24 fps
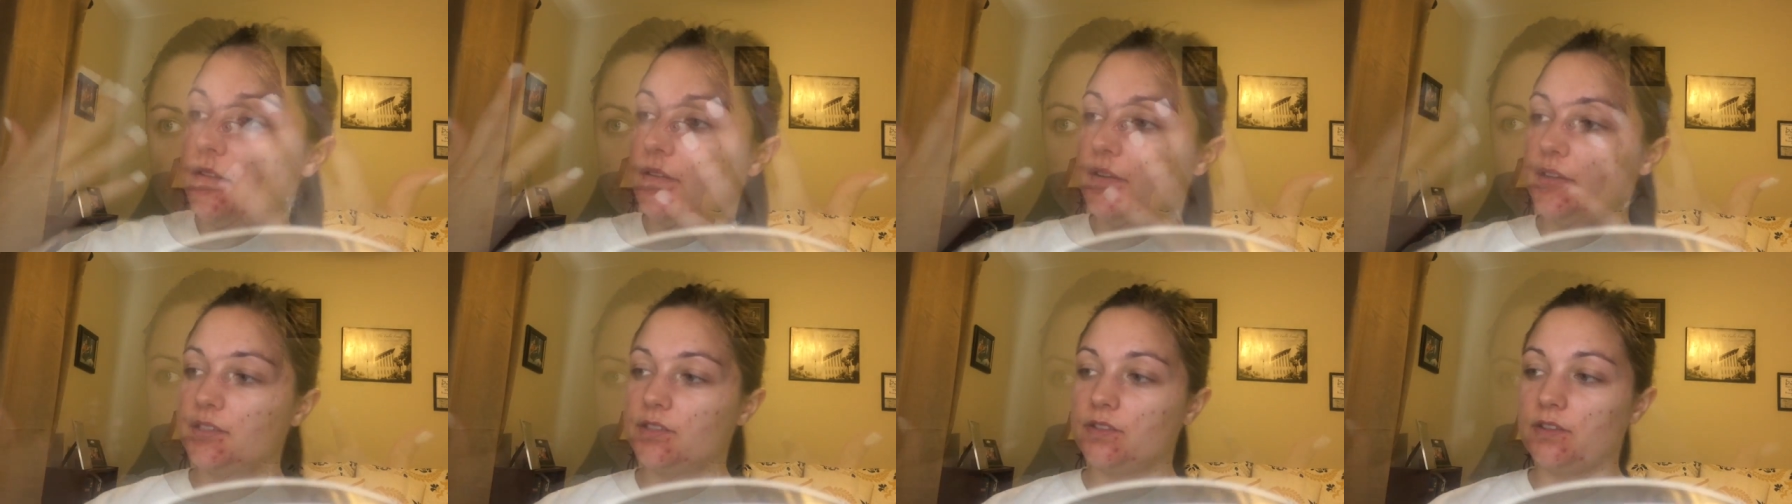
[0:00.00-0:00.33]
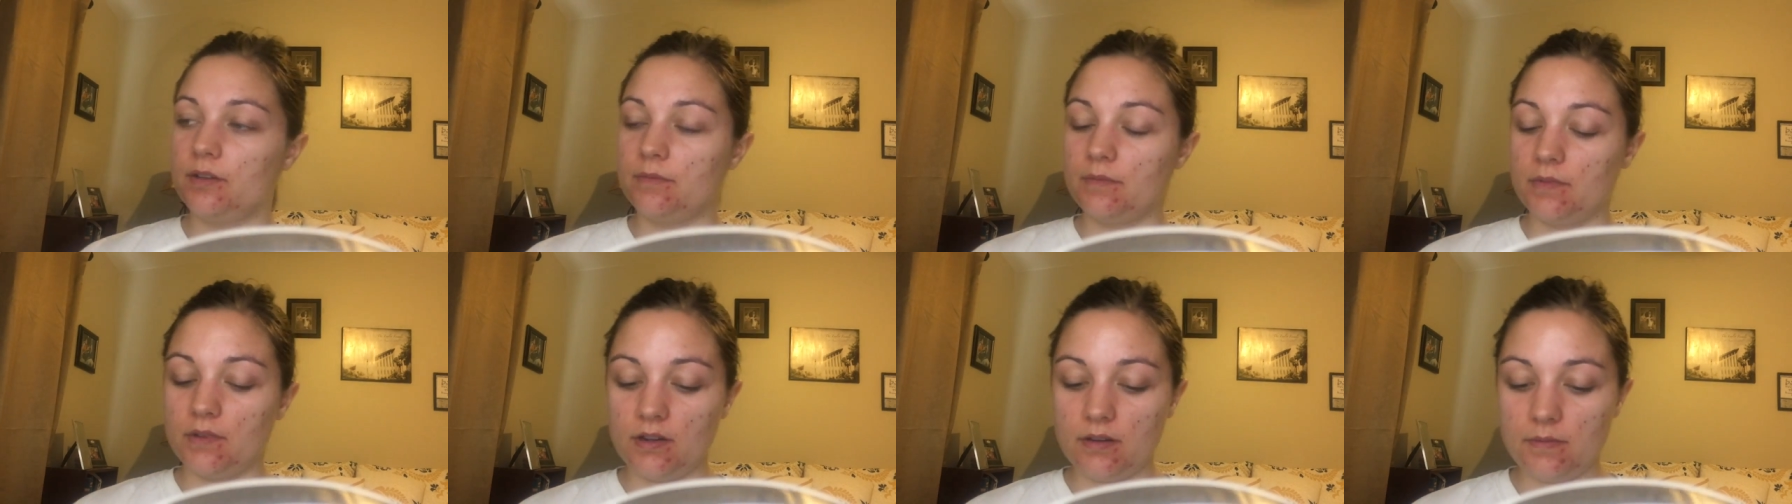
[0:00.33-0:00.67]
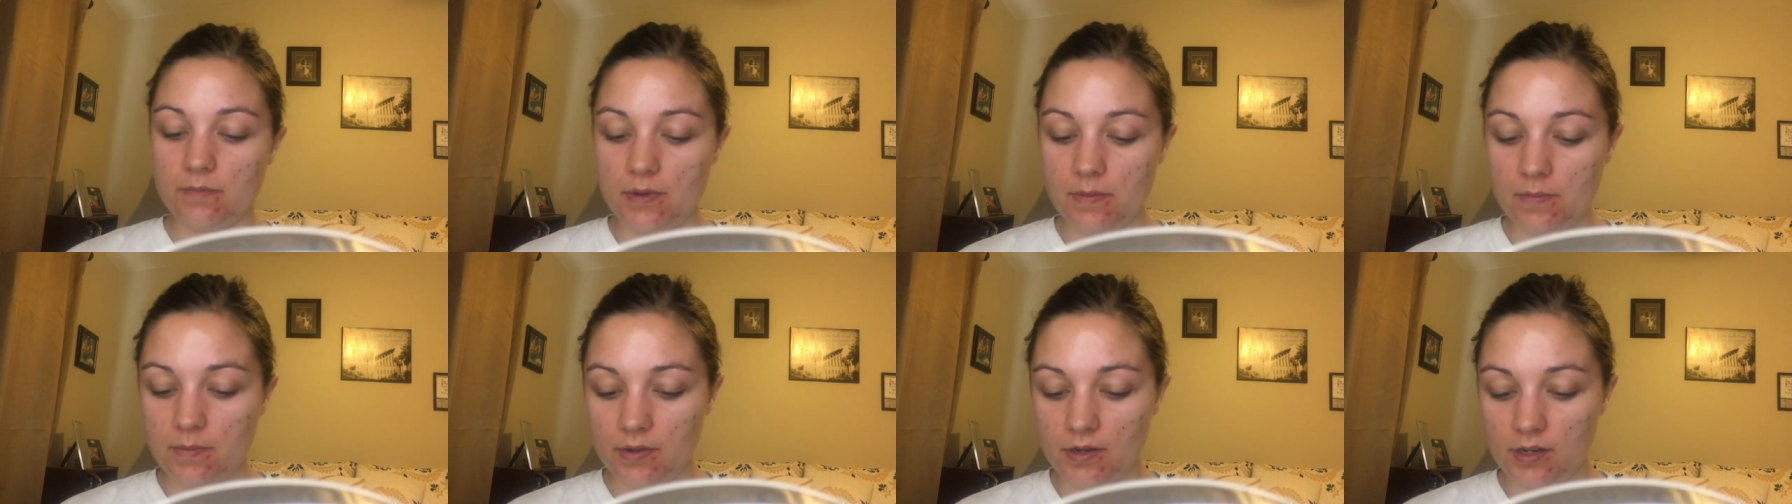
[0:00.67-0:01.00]
Okay, so I'm going to
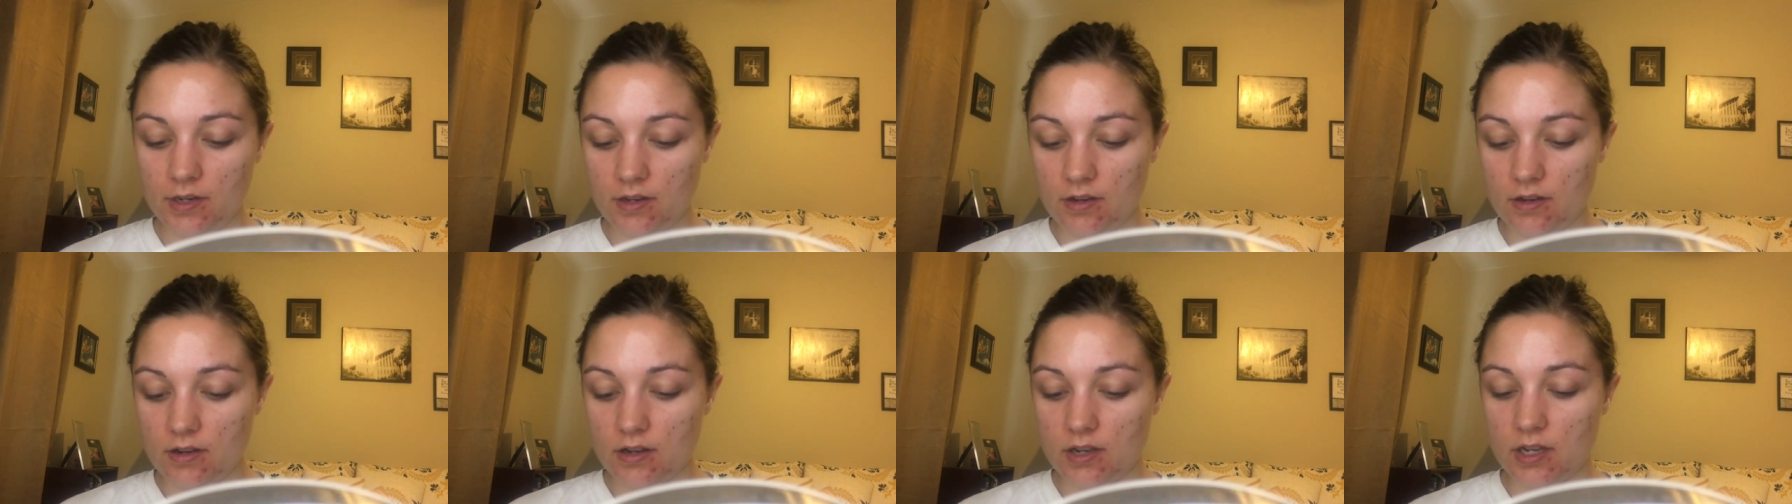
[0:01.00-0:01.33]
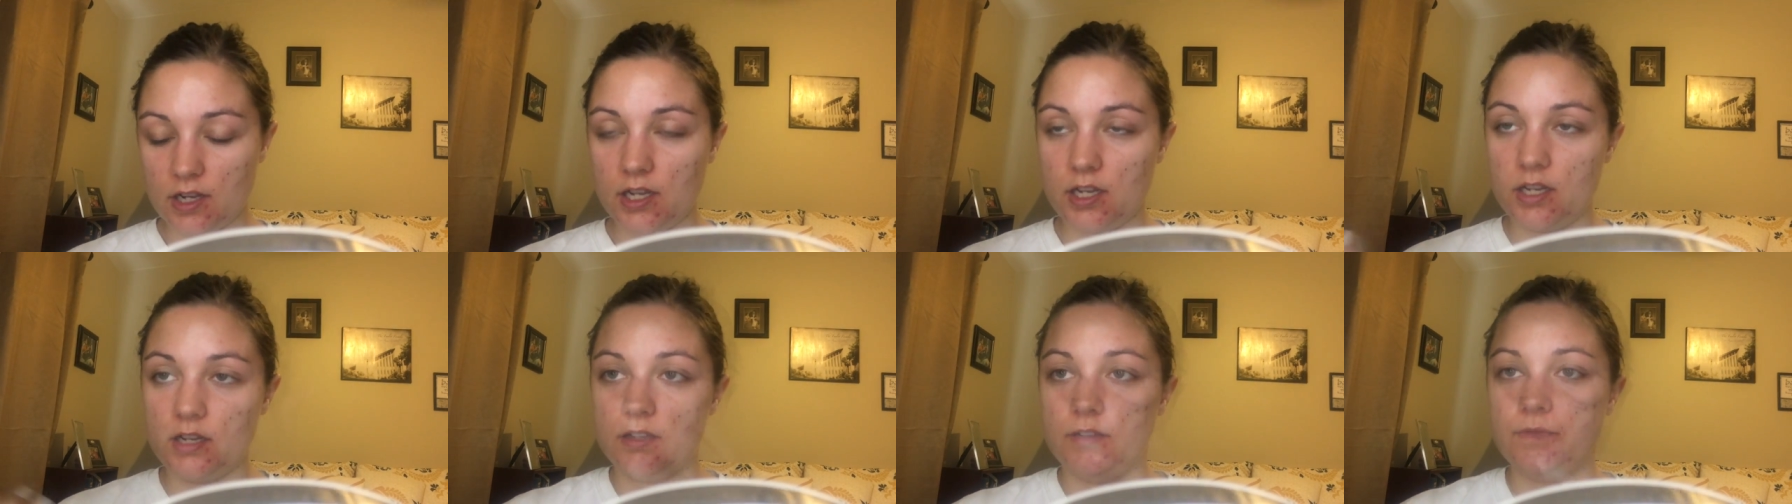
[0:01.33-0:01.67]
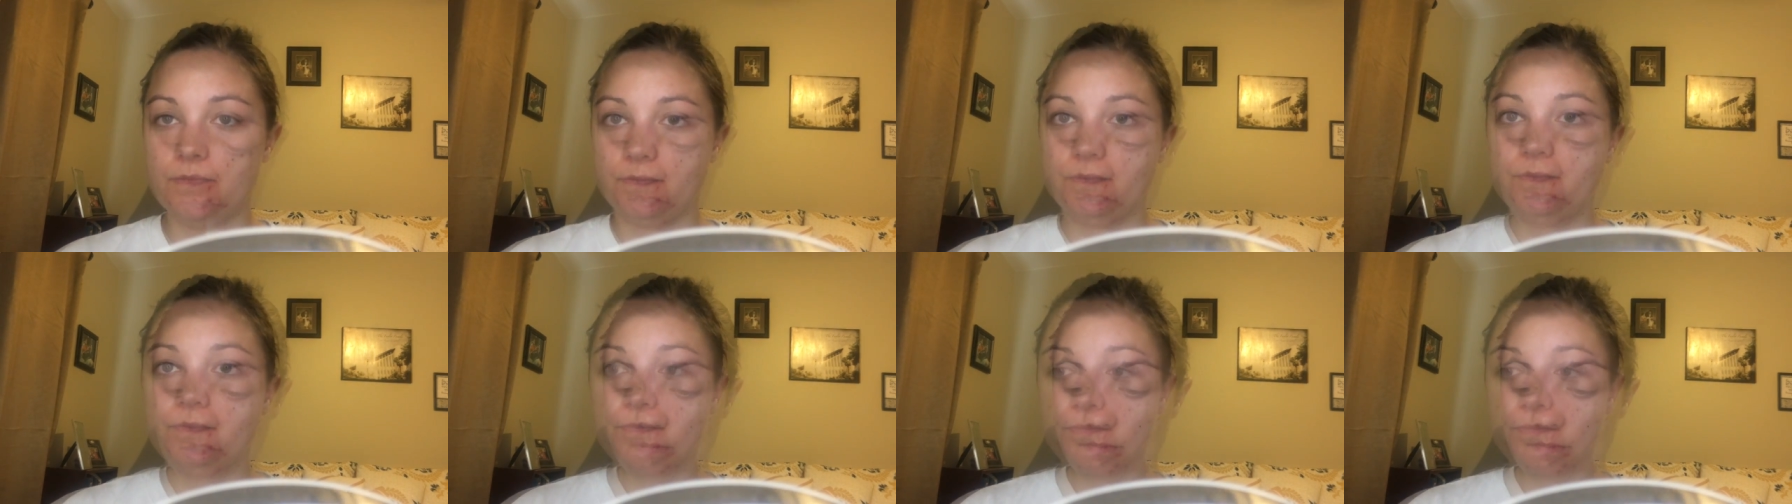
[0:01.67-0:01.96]
be putting on